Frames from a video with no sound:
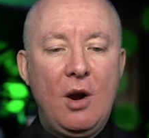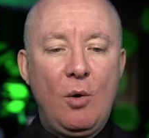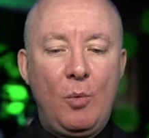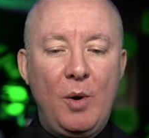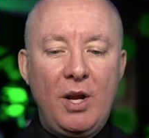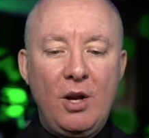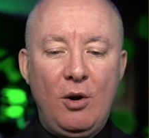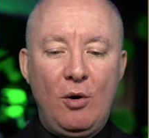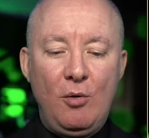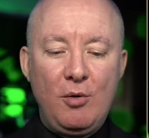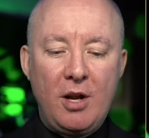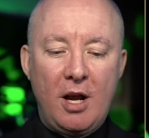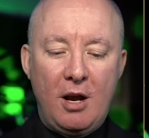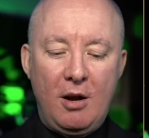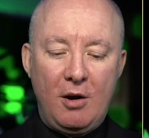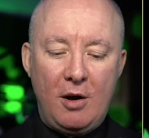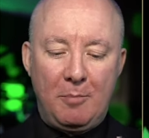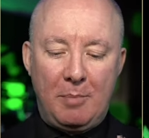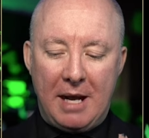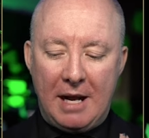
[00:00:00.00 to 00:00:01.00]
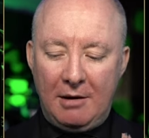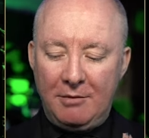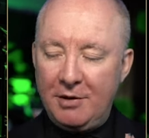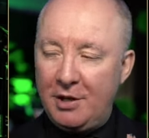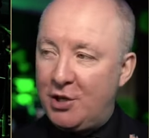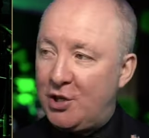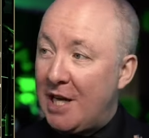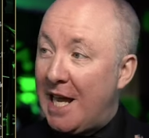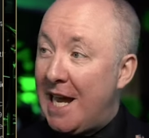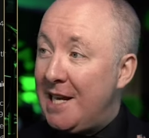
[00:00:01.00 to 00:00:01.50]
We all know about
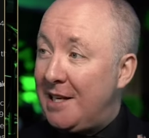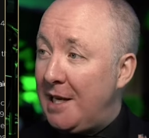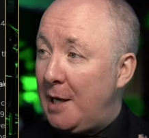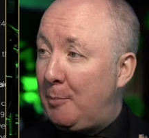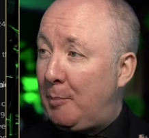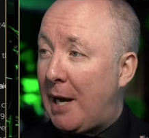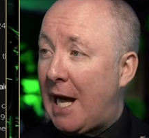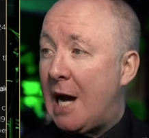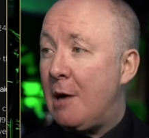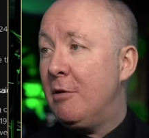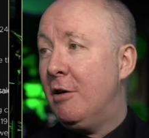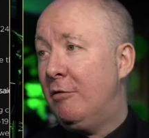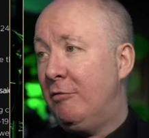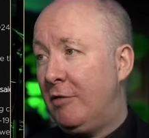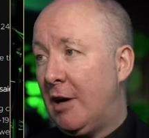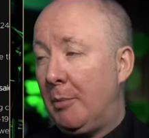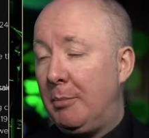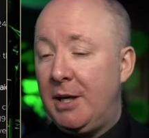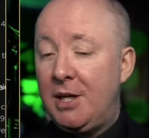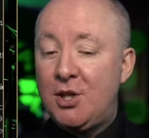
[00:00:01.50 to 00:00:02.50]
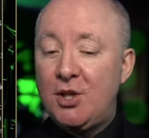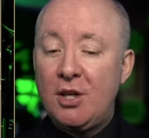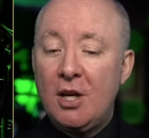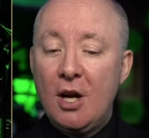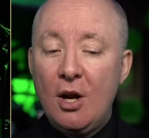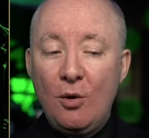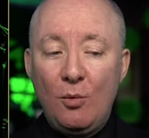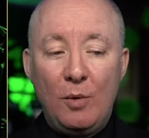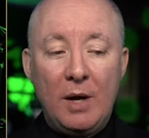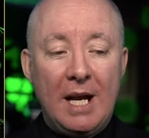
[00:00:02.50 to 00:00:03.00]
the JD Power rubbish,
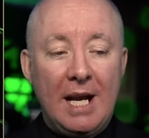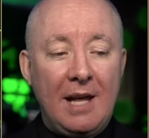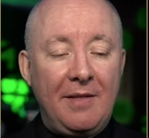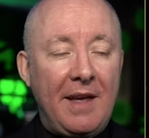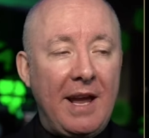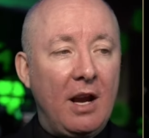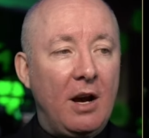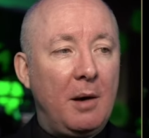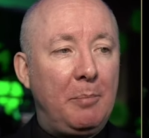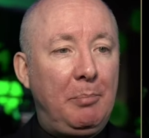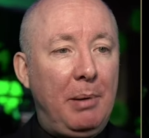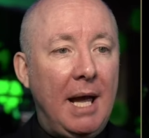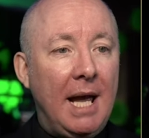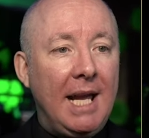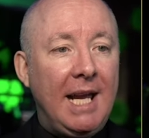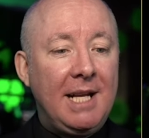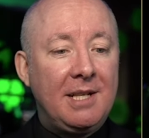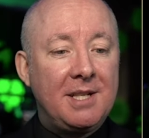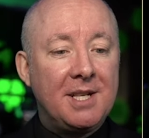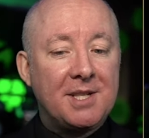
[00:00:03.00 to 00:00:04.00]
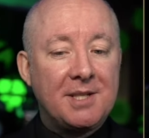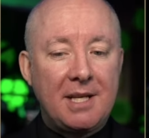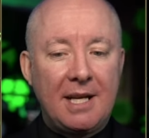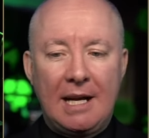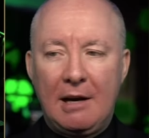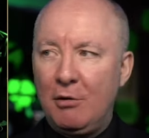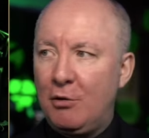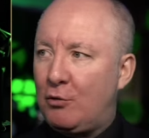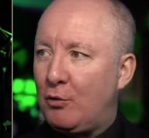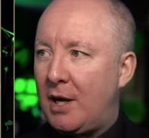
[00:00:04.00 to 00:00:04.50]
where they are paid to say
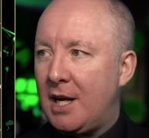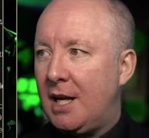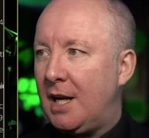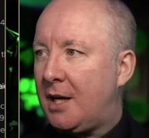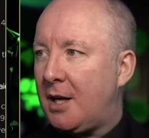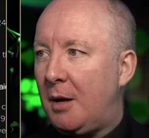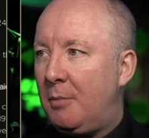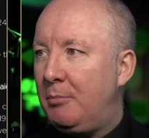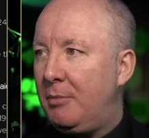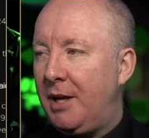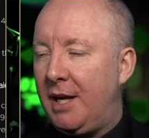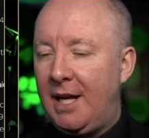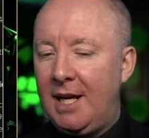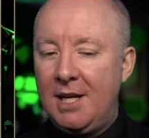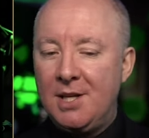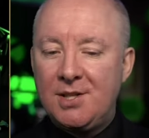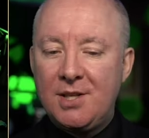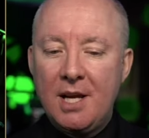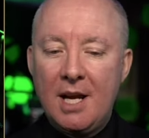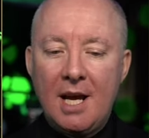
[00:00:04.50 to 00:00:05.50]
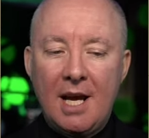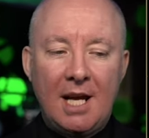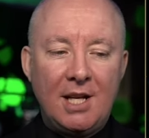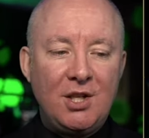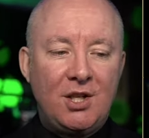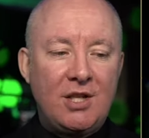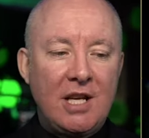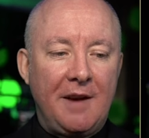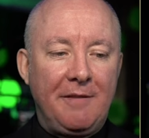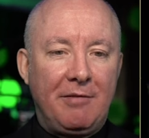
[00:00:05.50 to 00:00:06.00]
how great a company is, and
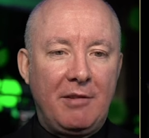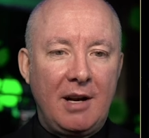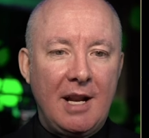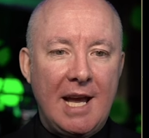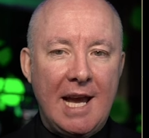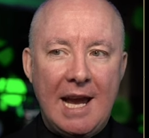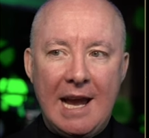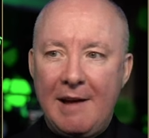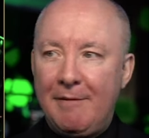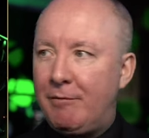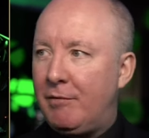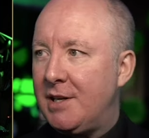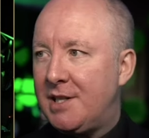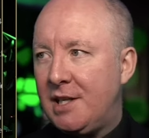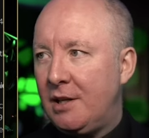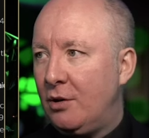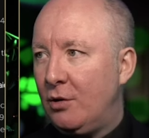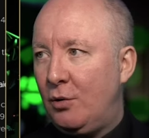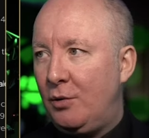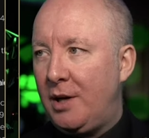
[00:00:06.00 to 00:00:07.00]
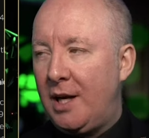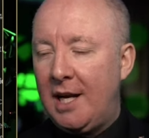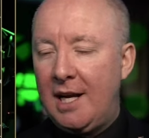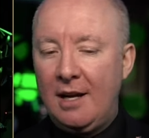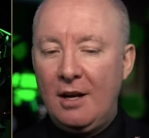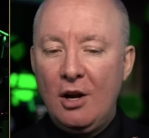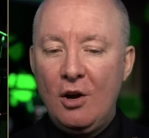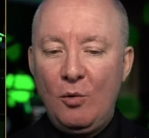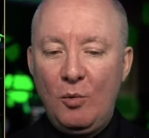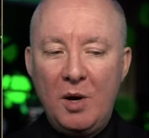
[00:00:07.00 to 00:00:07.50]
Chevrolet every single
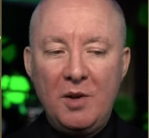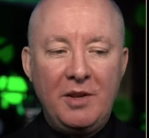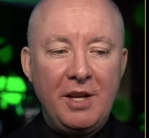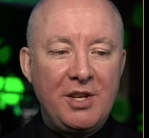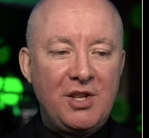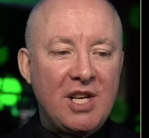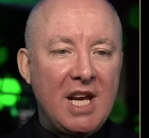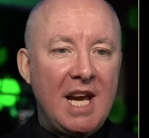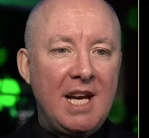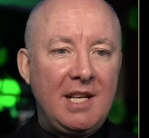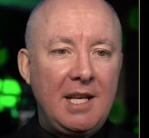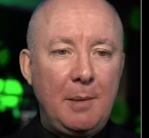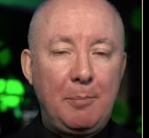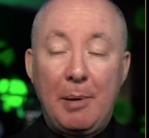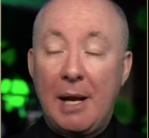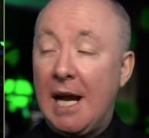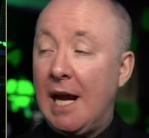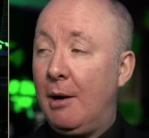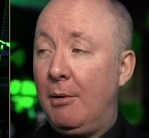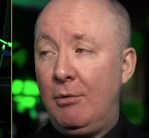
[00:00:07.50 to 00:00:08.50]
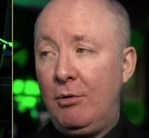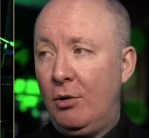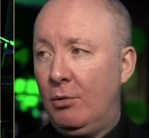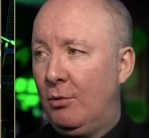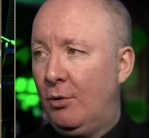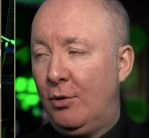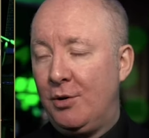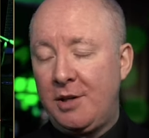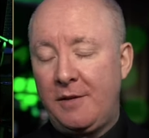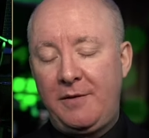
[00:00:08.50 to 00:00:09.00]
year win the JD Power
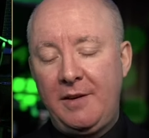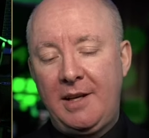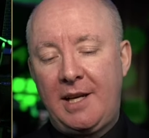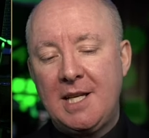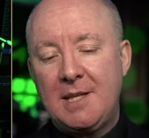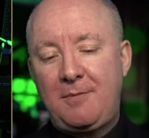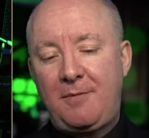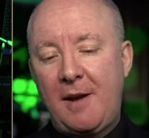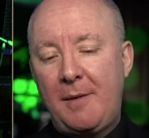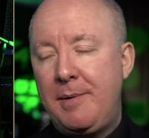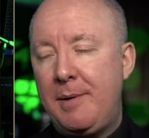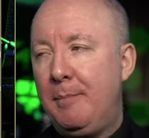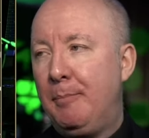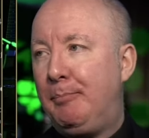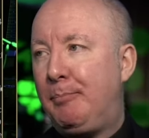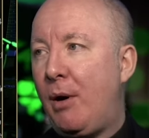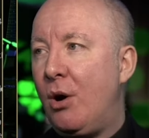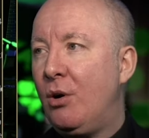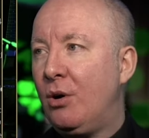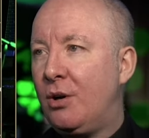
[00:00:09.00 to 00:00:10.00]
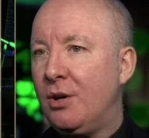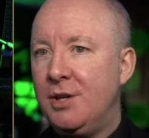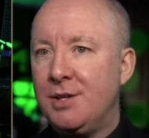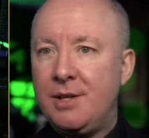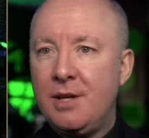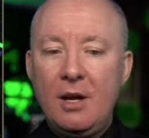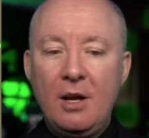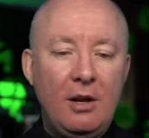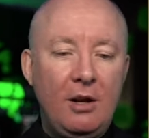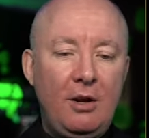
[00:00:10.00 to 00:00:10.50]
award. I think it's flipping bonkers.
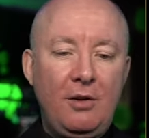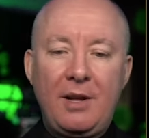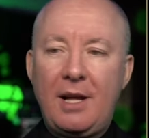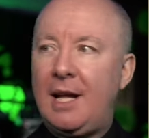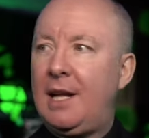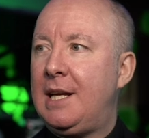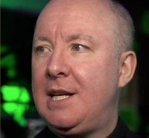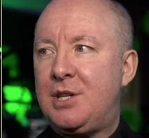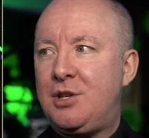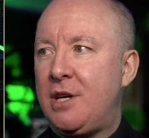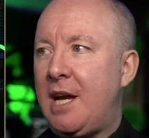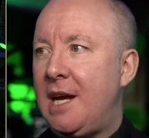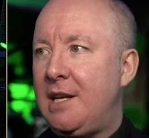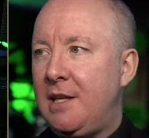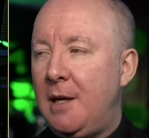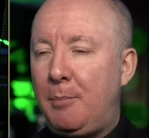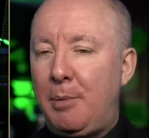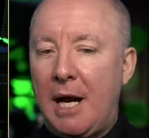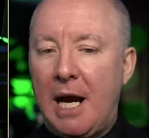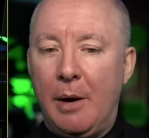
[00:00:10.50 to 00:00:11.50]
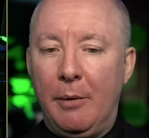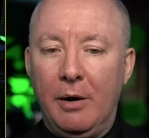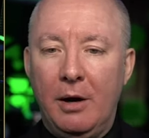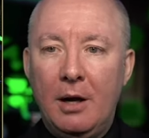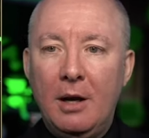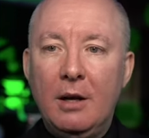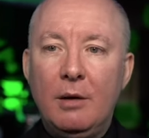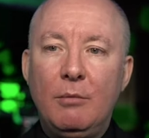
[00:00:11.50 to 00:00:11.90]
Who the hell is JD Power?